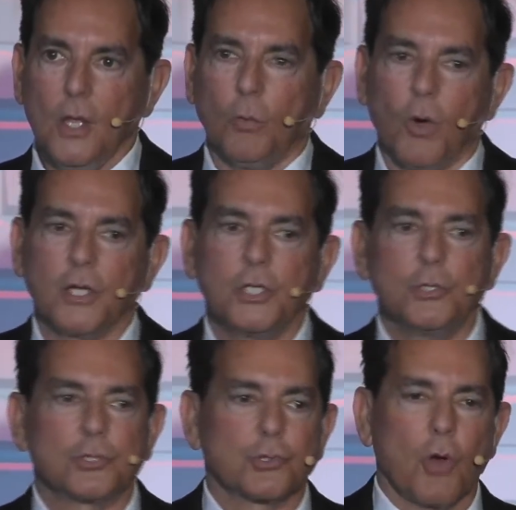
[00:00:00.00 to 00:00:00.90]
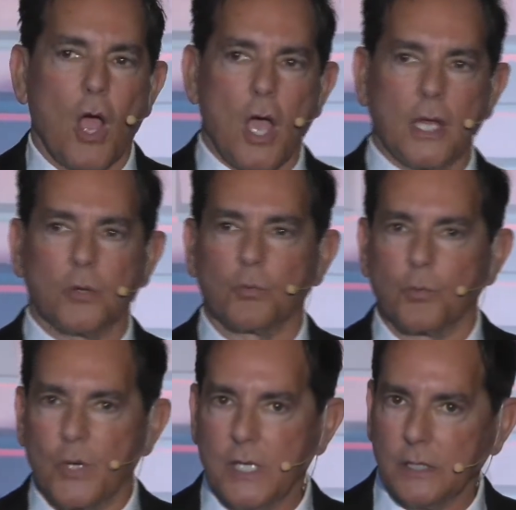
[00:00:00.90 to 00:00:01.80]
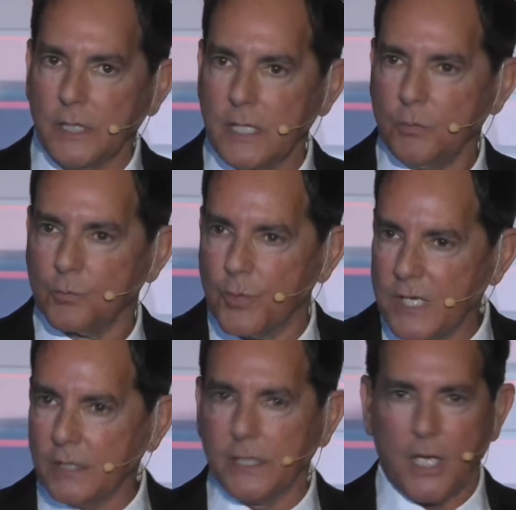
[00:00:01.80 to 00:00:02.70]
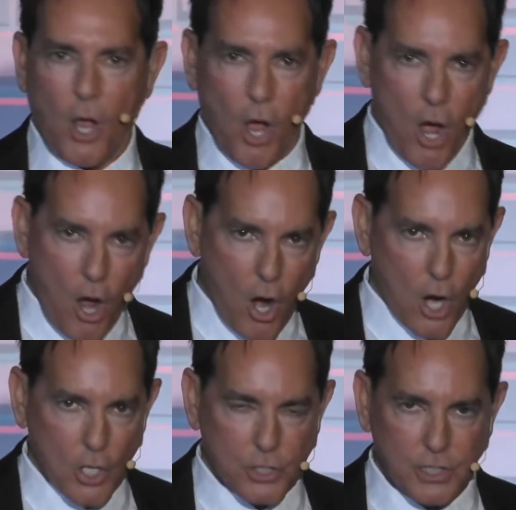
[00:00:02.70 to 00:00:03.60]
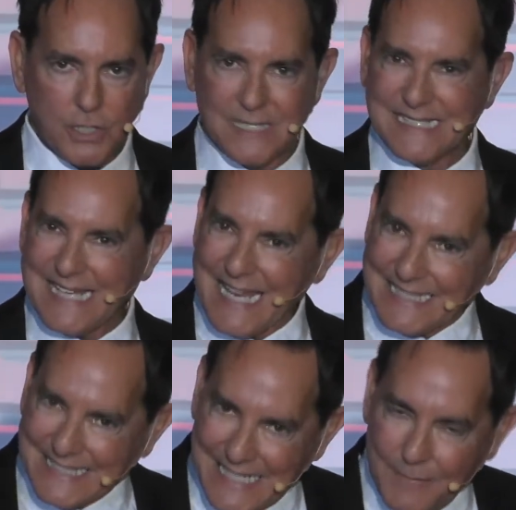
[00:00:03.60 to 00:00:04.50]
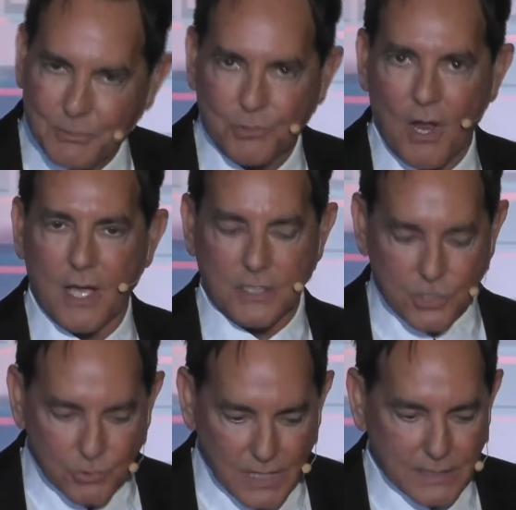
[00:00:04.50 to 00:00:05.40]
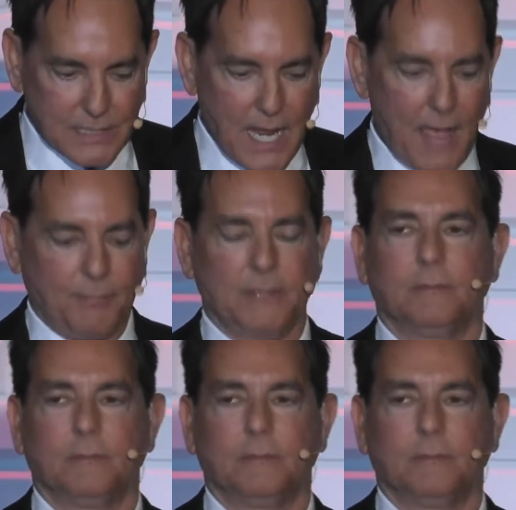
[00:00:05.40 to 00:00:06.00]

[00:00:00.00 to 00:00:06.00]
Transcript: What are you trying really, really hard and keep trying to get to happen?